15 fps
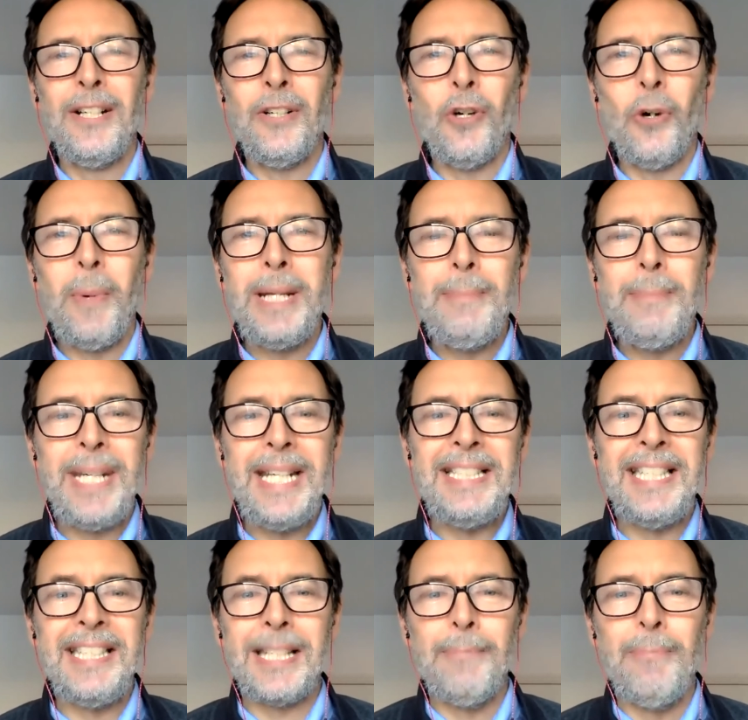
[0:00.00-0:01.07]
or when
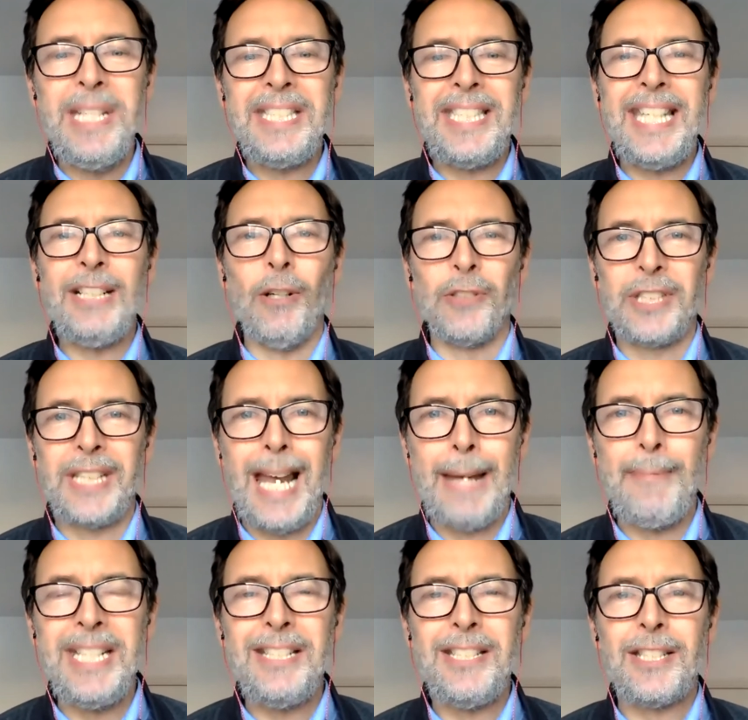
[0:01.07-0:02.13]
pieces are missing or
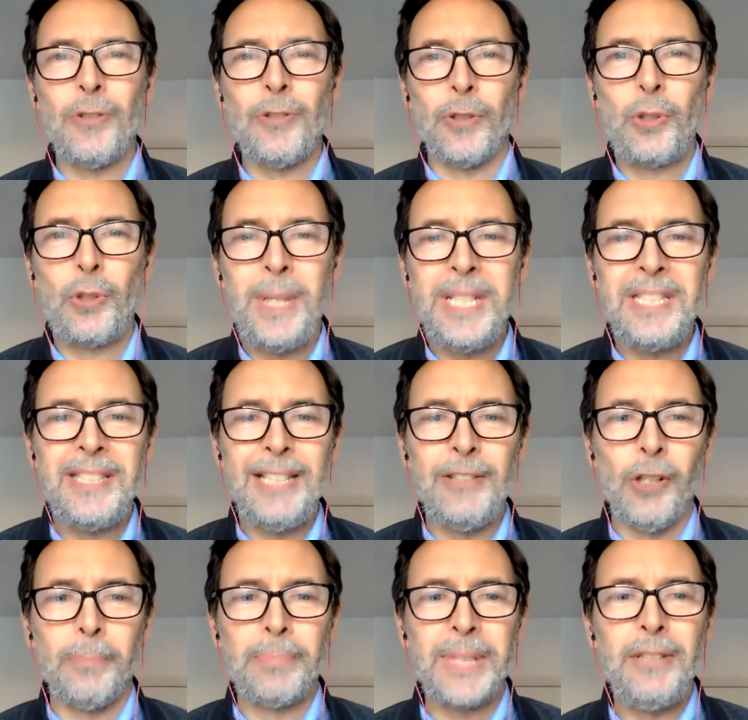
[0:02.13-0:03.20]
damaged or twisted
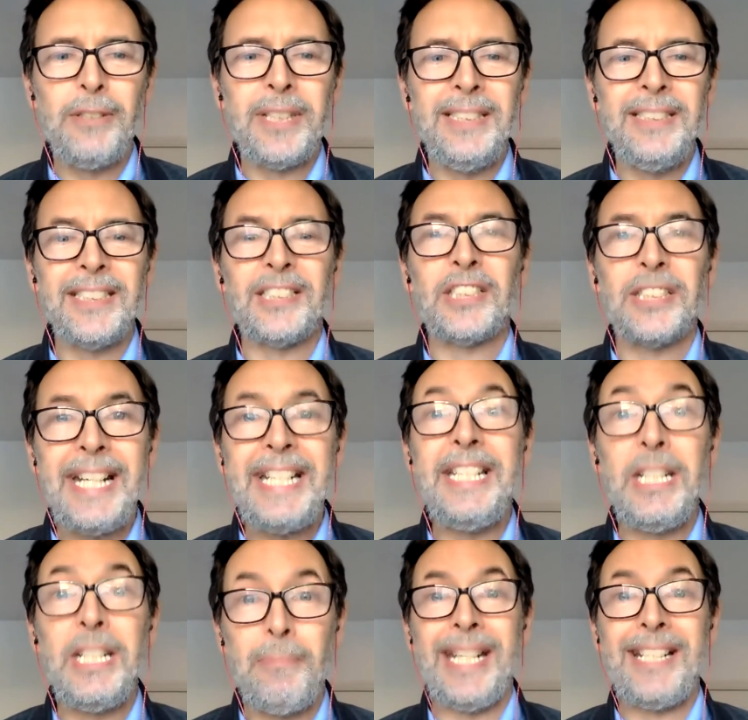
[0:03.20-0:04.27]
or broken, the
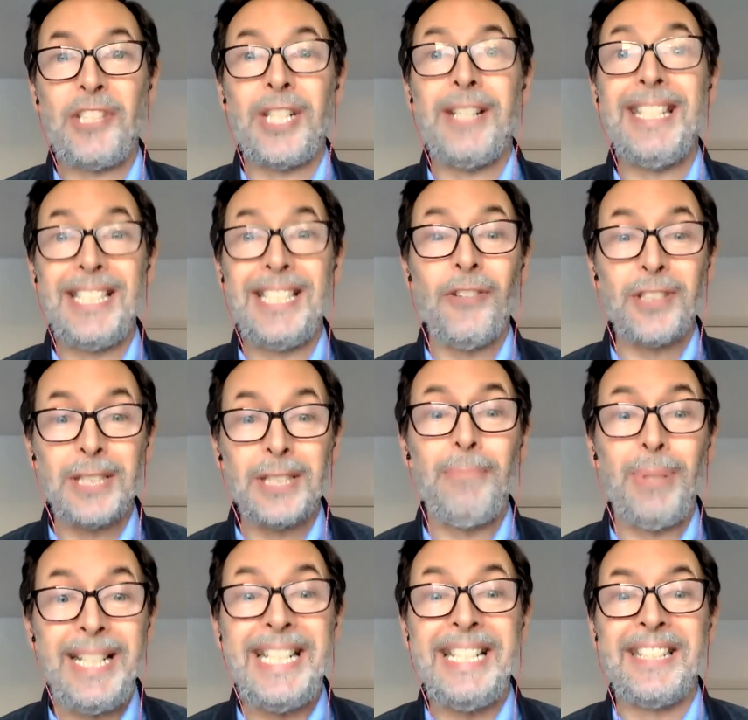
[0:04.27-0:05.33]
training picture is not
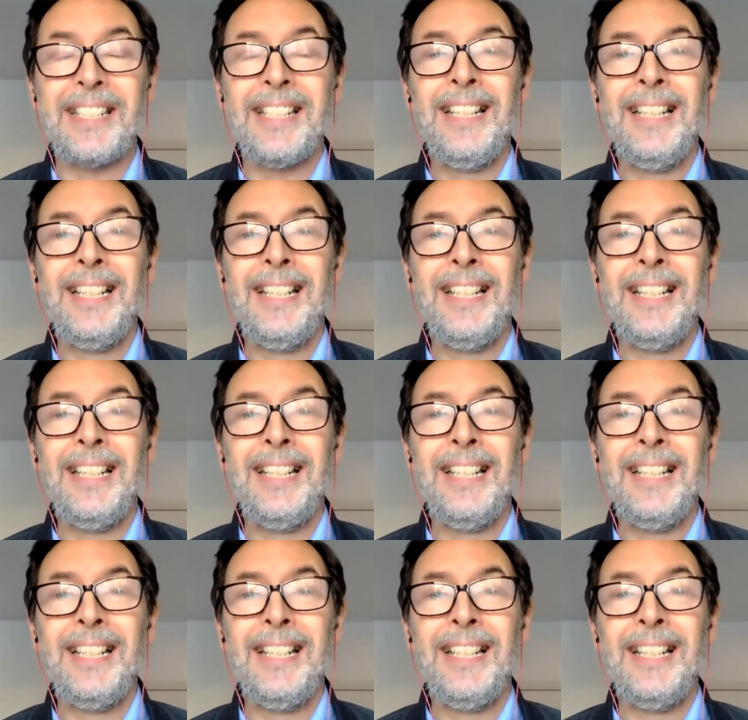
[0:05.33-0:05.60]
complete,